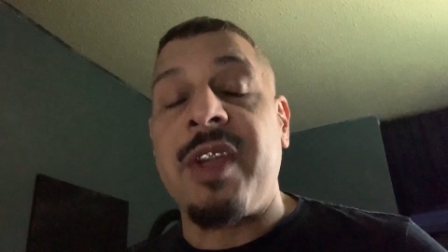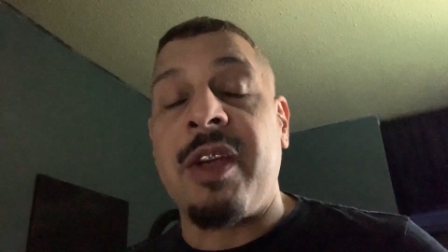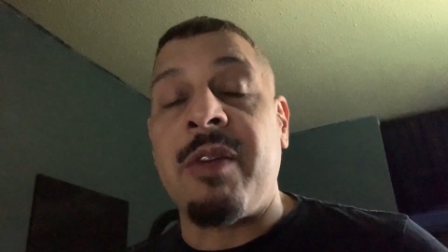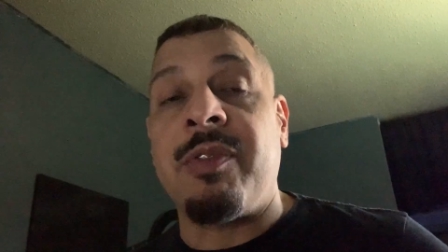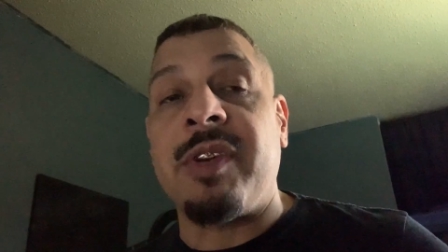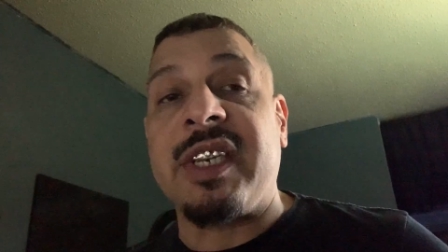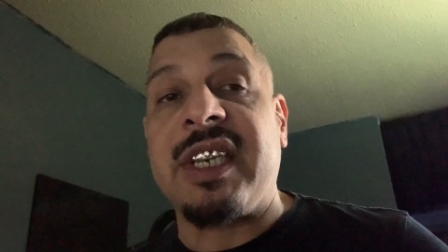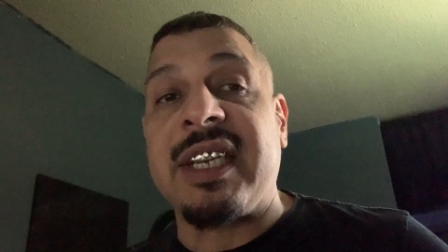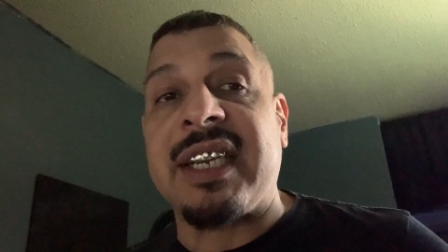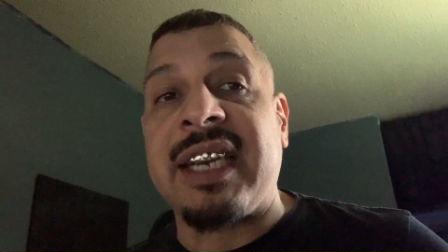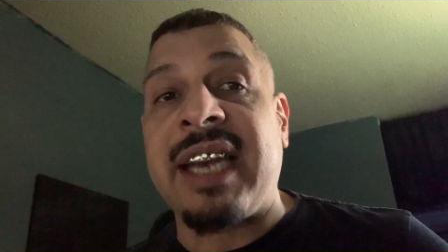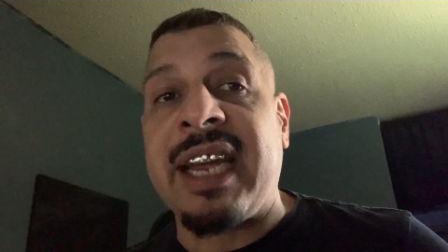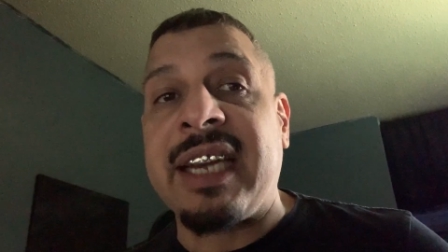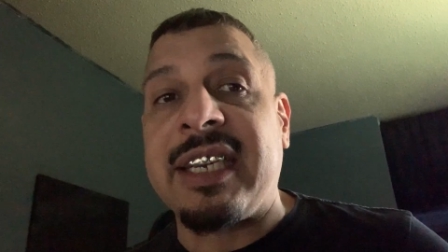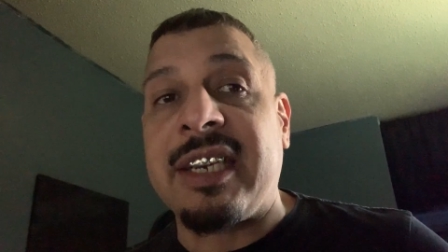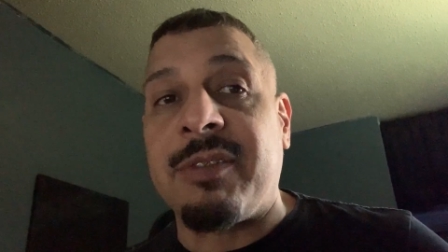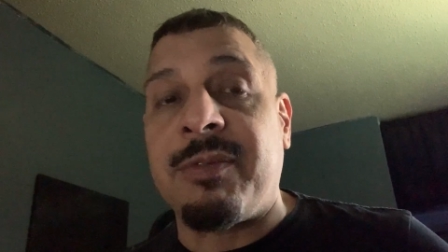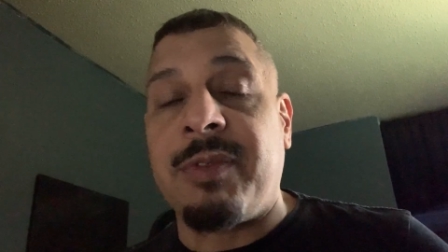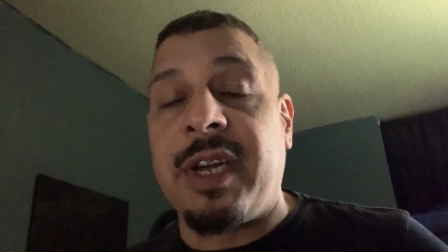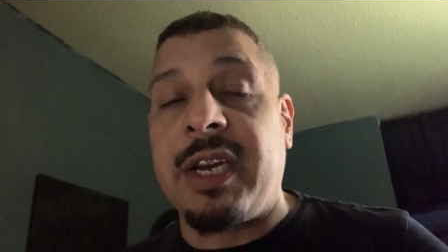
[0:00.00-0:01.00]
If you
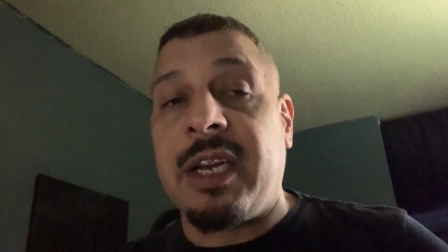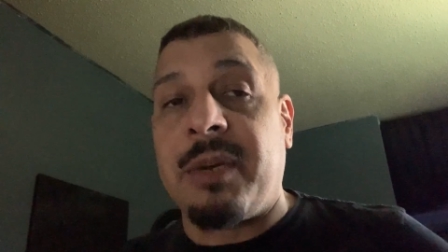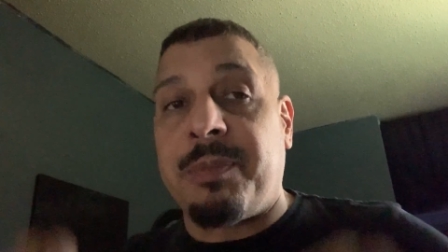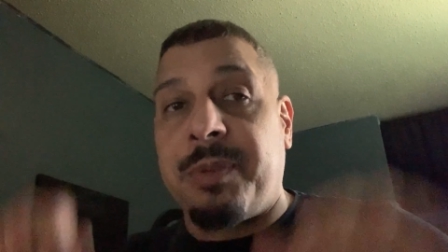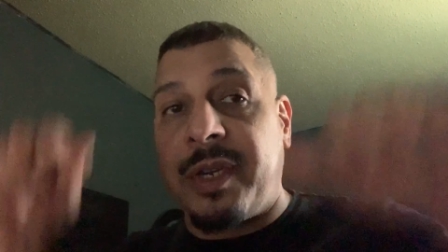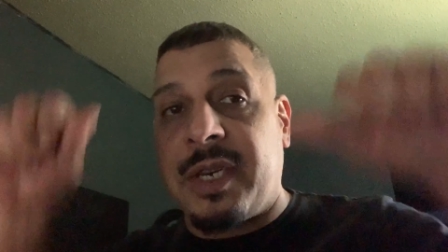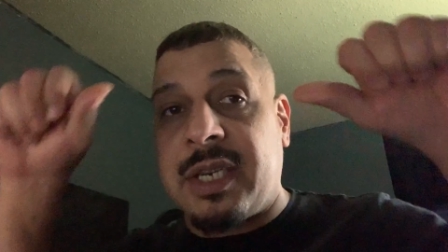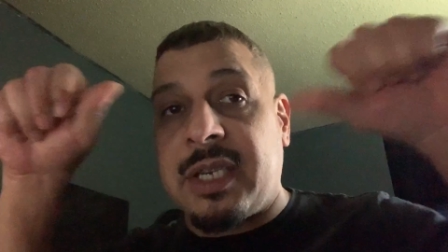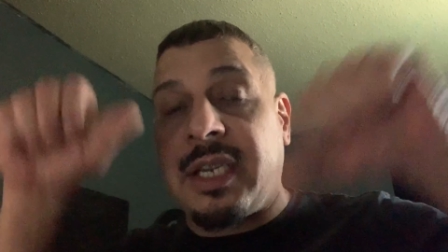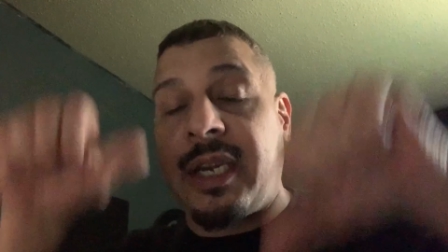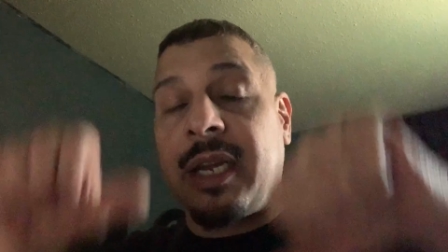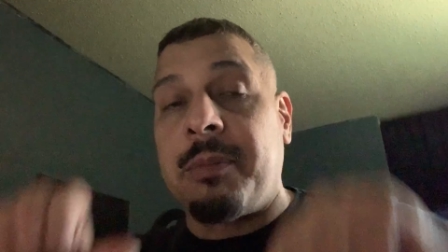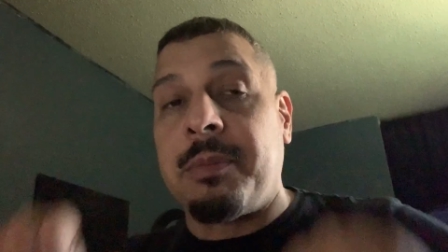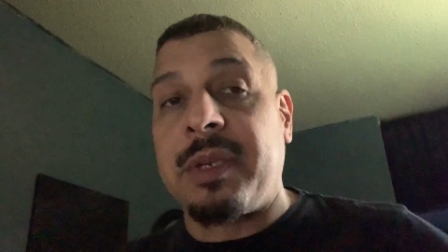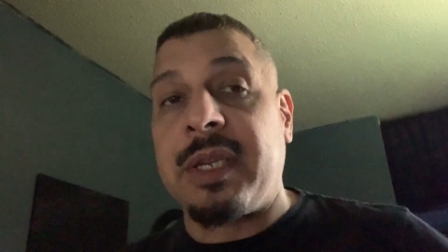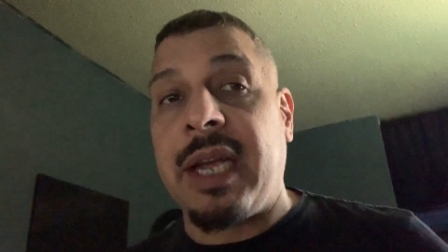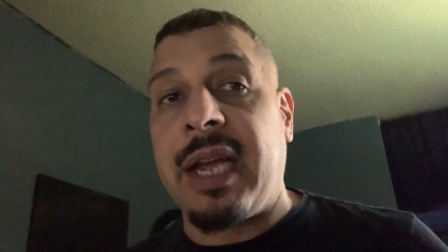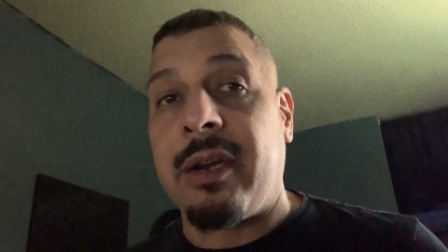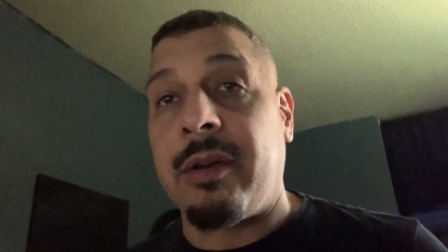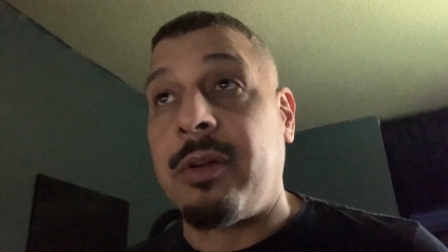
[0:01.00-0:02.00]
dislike the video, put a
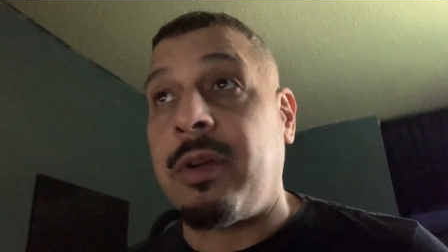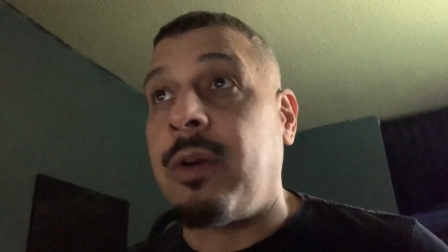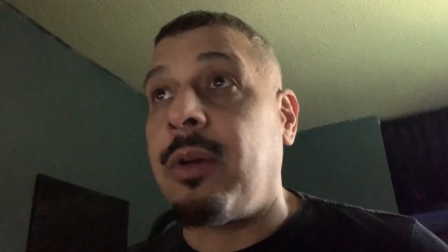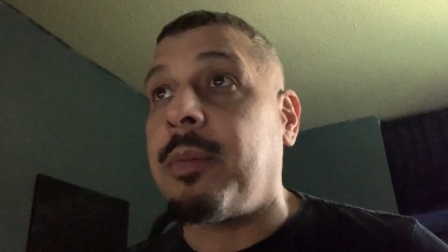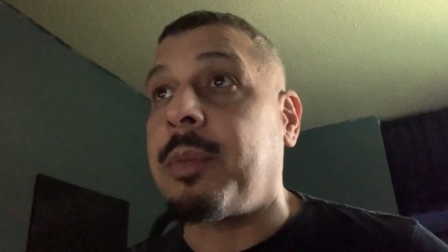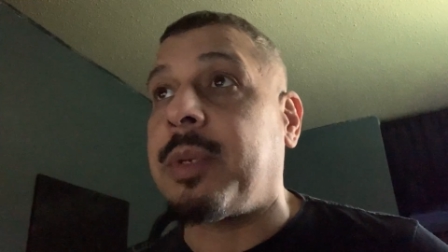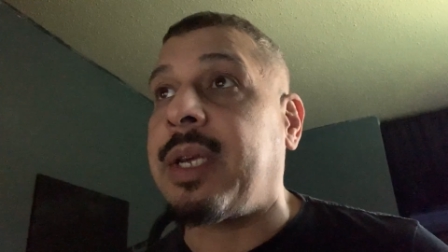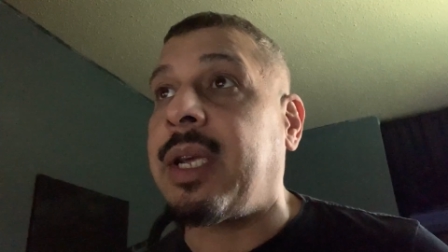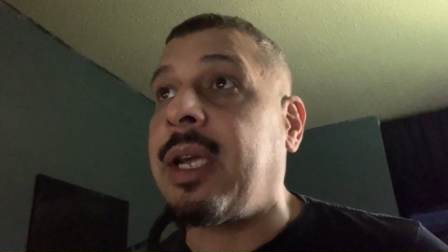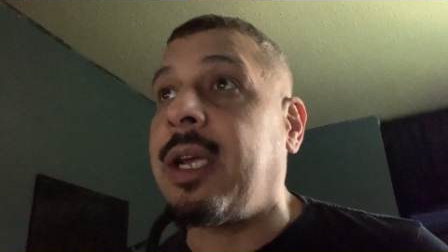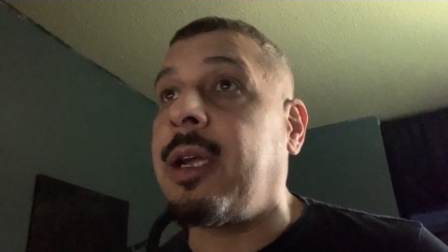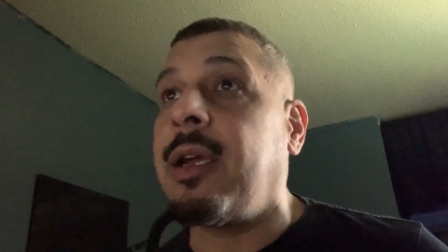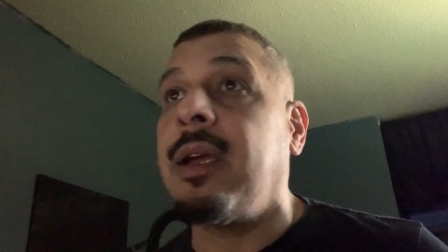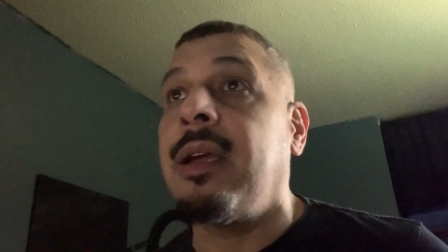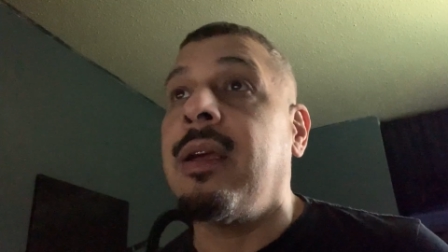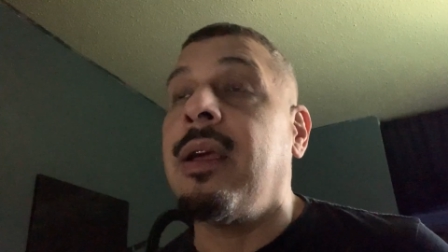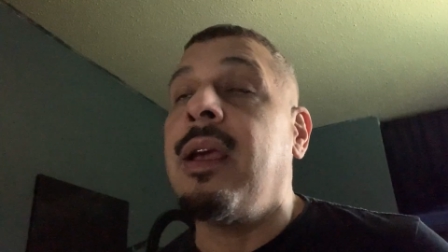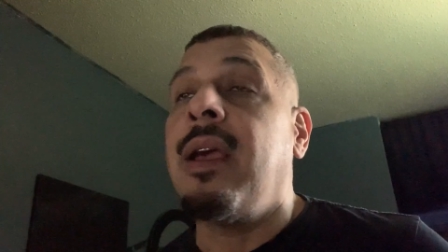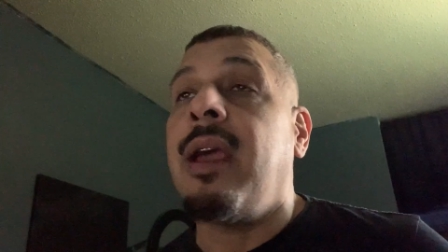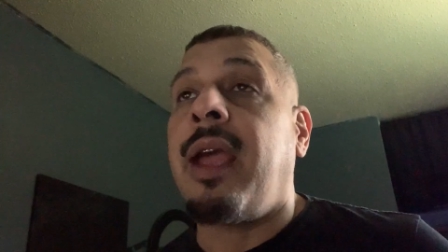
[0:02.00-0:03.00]
thumbs down. You know what I'm saying?
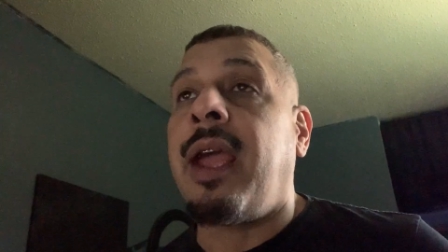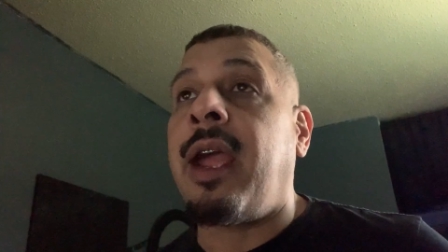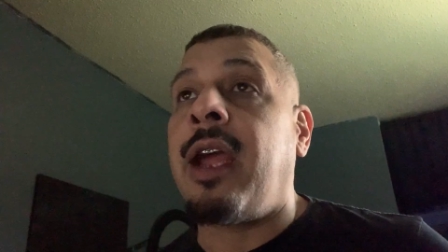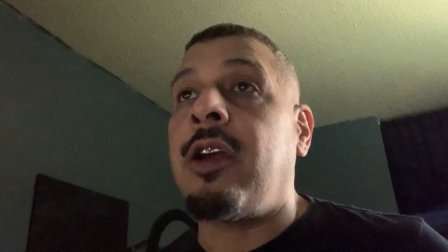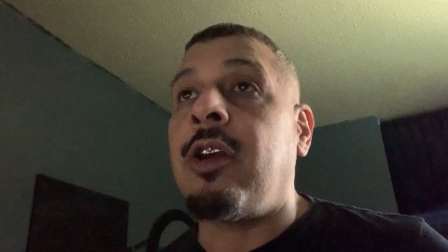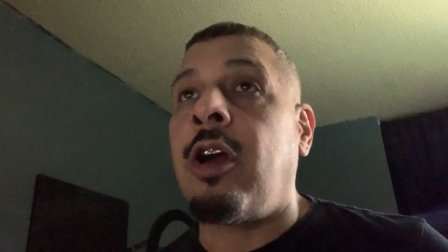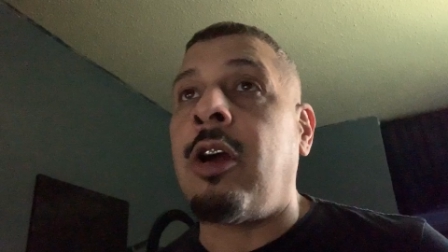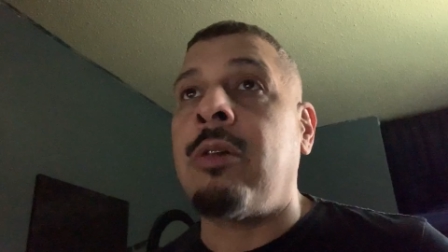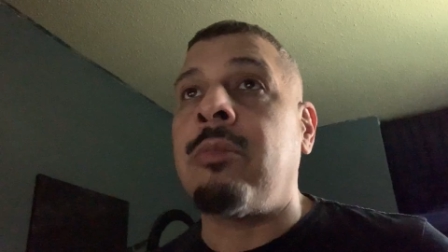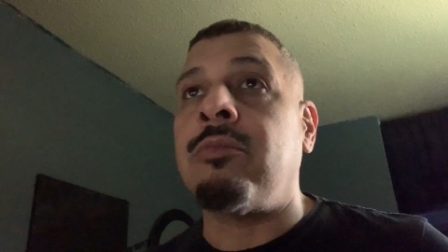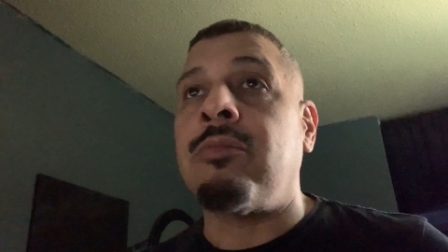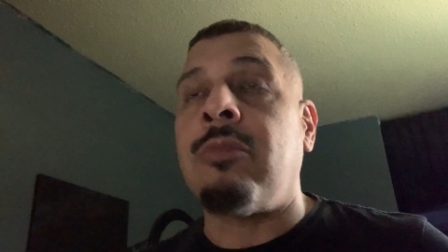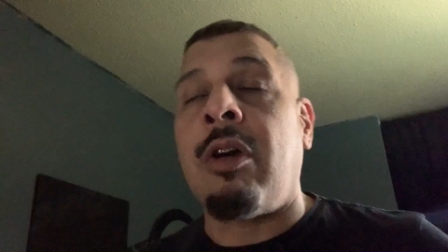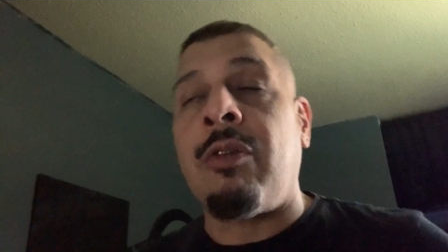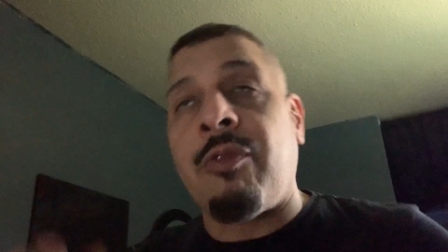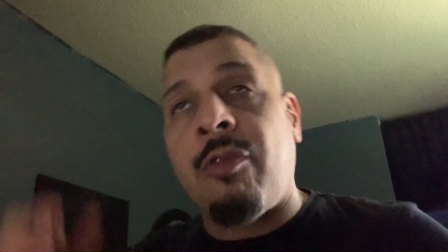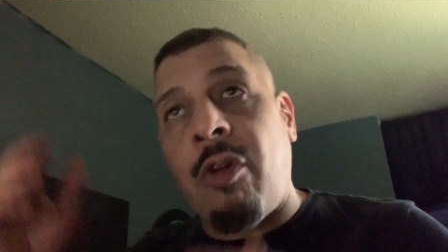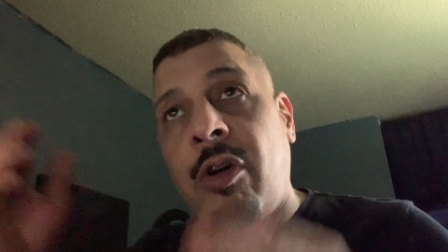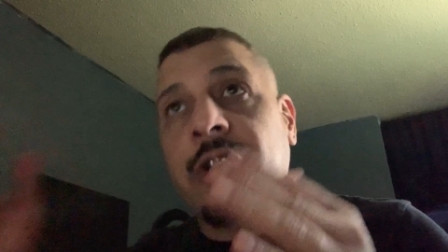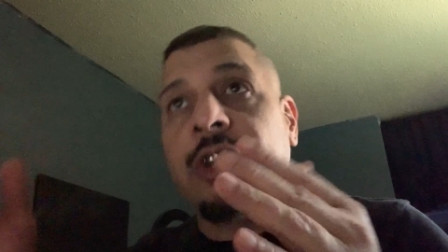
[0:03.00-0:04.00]
And um,
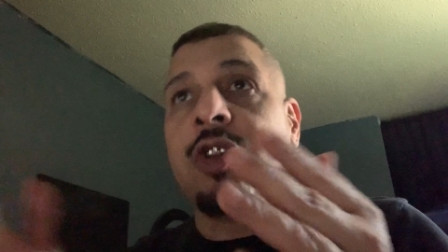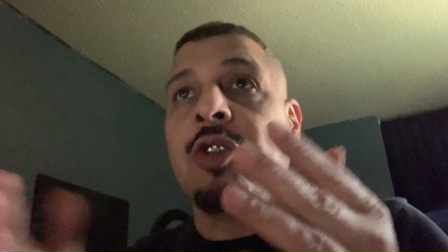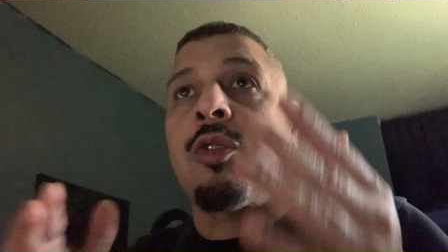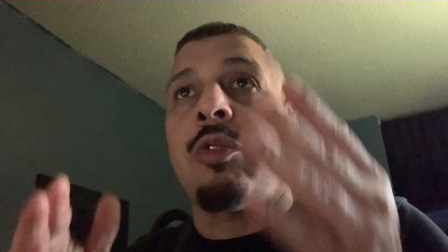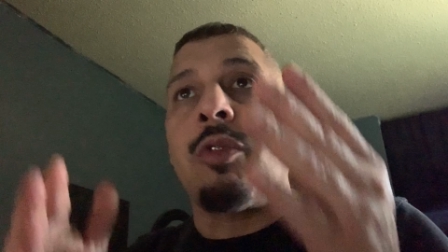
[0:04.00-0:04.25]
of course, you